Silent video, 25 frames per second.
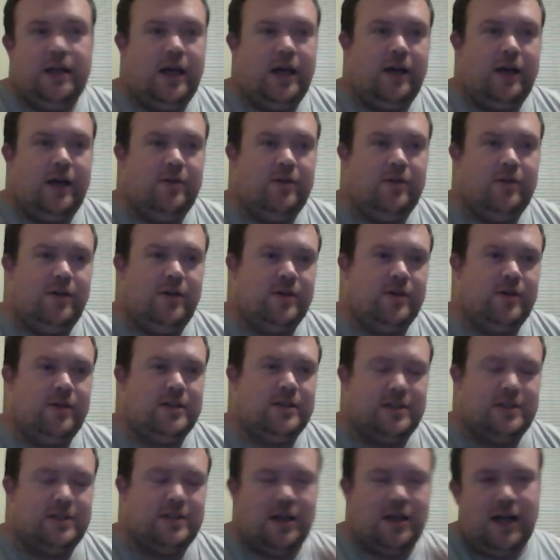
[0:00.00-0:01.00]
I don't know because
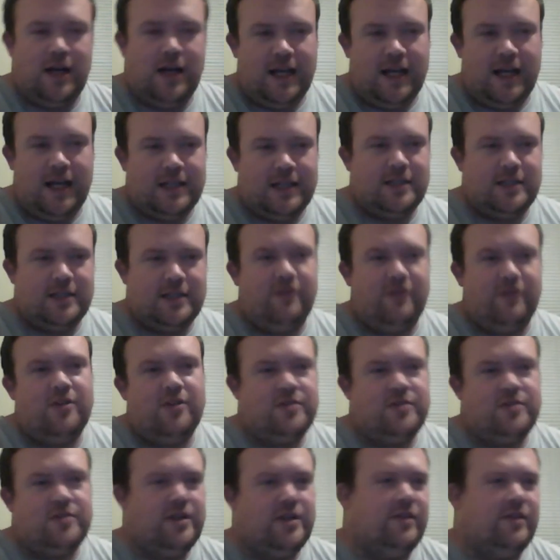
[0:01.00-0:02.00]
it's got an X to
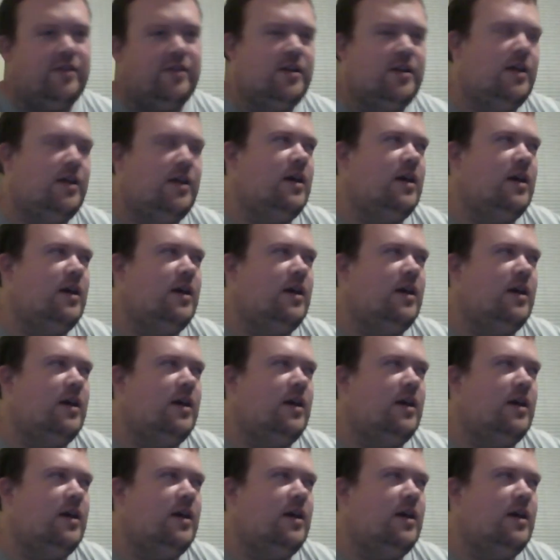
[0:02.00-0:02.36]
first of it.